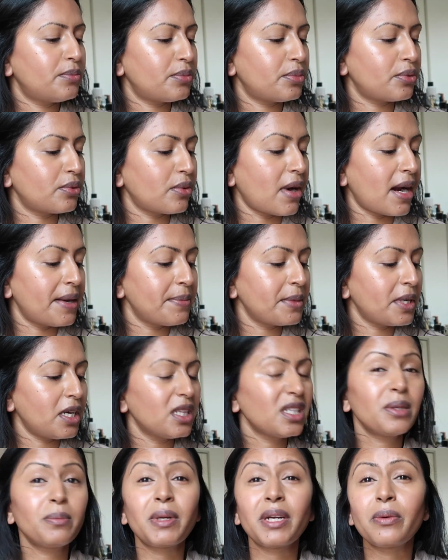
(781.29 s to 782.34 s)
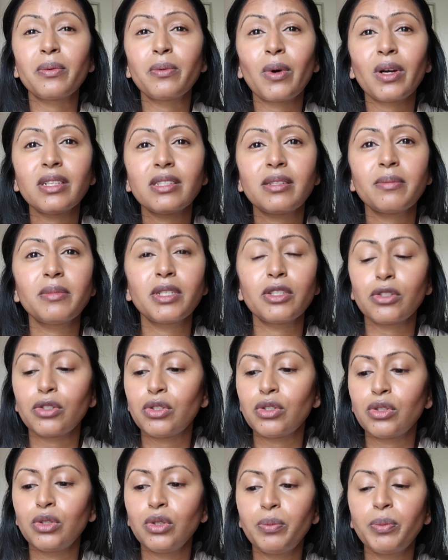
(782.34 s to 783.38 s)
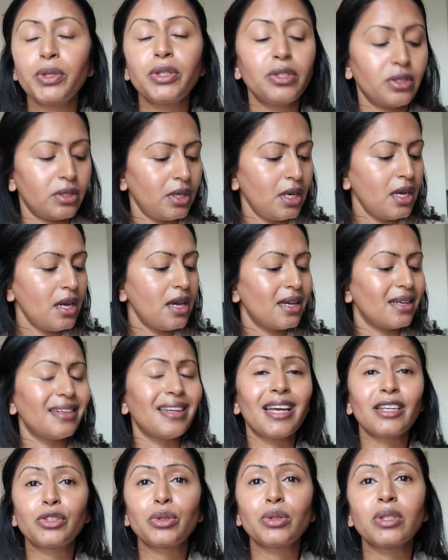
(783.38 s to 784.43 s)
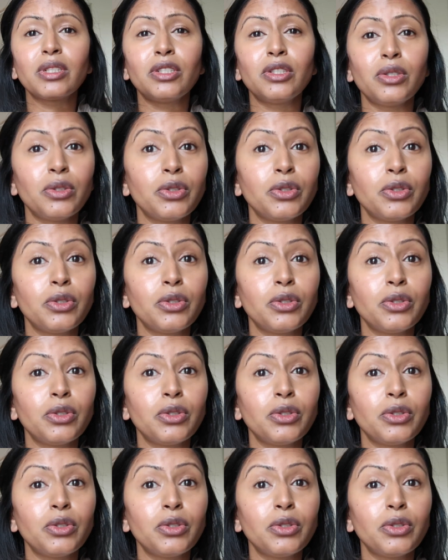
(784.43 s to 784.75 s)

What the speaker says: prime color, but I would want something super natural and